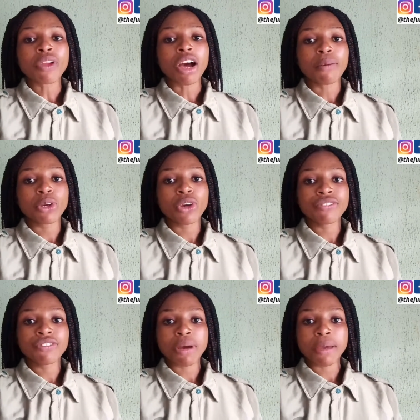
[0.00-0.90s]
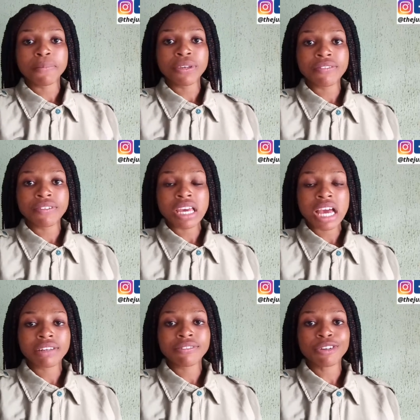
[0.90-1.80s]
I'll be going for my PV,
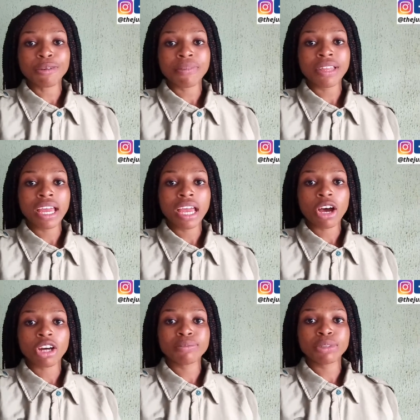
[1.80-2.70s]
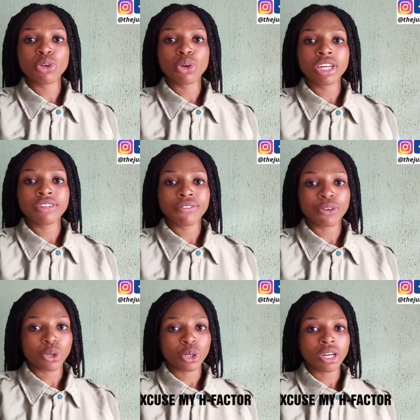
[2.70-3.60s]
and from there I'll be going
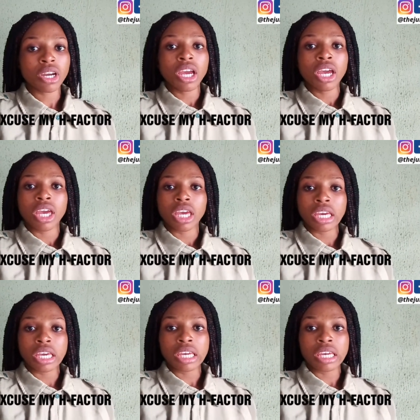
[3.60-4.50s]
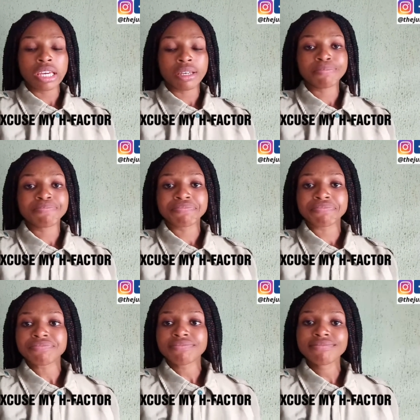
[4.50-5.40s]
for a
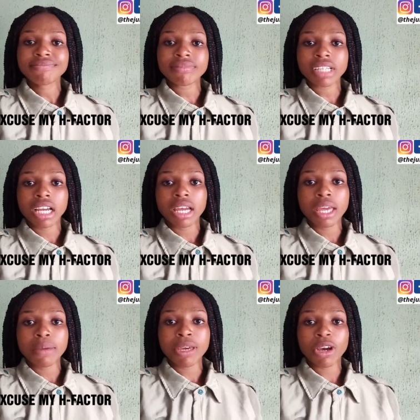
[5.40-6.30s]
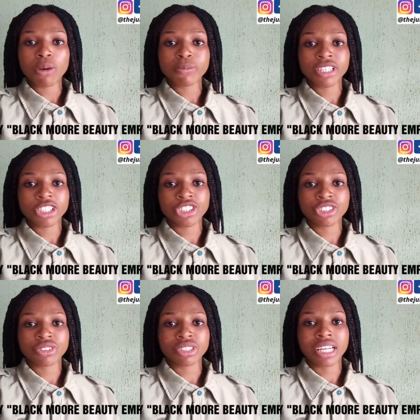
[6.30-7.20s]
makeup
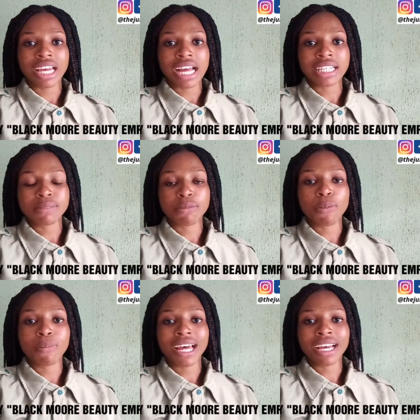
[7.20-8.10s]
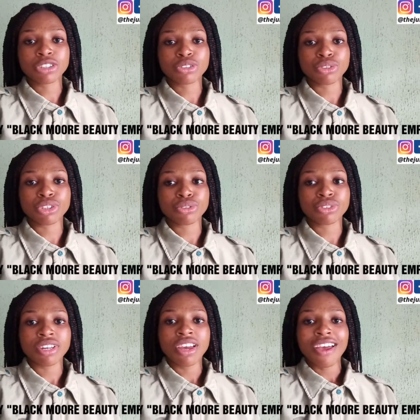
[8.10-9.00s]
session today at More Black Studios.
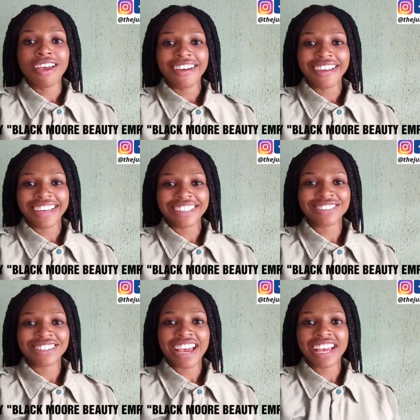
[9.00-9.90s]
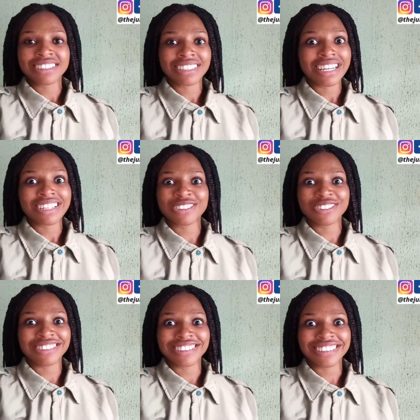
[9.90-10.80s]
Okay, so guys, let's
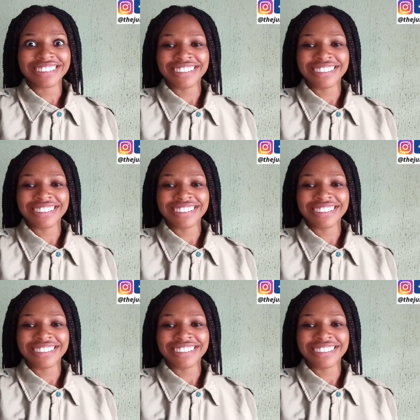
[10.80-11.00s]
do this.